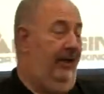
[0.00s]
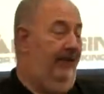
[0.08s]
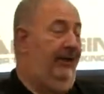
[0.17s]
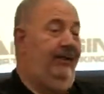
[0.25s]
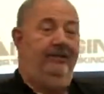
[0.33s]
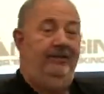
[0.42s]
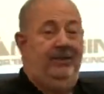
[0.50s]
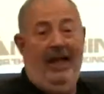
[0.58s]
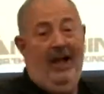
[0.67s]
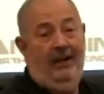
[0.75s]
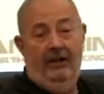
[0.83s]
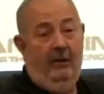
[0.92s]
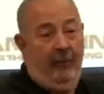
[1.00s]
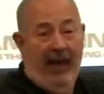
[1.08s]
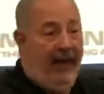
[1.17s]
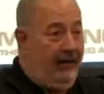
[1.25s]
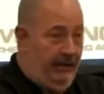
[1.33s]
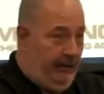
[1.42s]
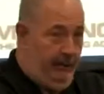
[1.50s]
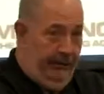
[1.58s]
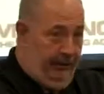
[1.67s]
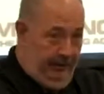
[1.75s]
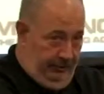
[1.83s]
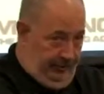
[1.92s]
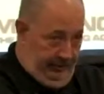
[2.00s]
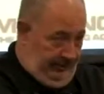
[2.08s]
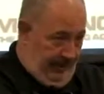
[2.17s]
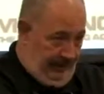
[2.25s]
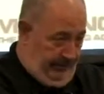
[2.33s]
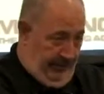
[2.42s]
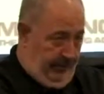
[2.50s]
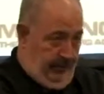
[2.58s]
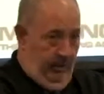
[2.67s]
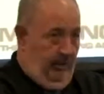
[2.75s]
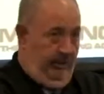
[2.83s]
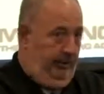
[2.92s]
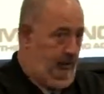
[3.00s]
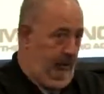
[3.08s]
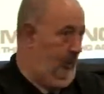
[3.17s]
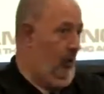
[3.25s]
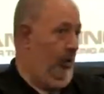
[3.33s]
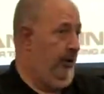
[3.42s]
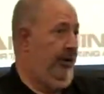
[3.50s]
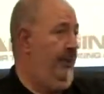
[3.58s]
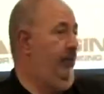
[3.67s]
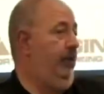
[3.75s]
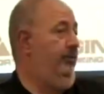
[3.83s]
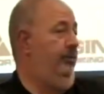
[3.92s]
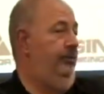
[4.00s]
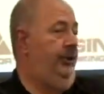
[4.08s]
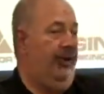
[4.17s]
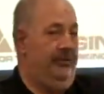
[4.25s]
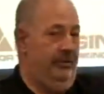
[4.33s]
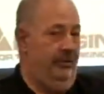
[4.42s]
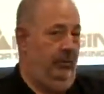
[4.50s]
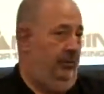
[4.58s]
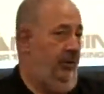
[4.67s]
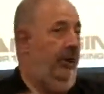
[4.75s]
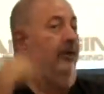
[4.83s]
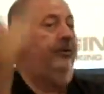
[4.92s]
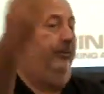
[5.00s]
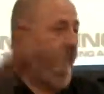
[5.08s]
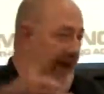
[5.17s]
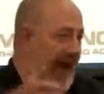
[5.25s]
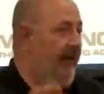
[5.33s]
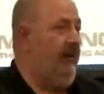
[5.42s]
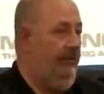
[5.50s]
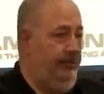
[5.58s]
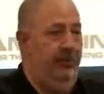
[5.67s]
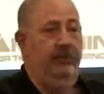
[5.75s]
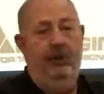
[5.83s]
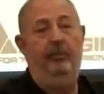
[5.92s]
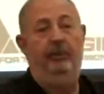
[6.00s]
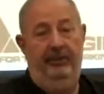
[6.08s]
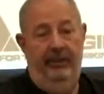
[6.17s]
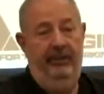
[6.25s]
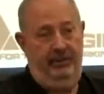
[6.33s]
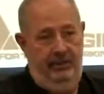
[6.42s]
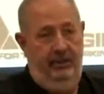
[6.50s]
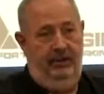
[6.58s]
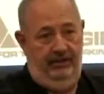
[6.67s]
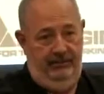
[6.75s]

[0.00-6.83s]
and then just out of the back of the reel-to-reel tape deck going to a Korg MR2000 with another backup to double DSD.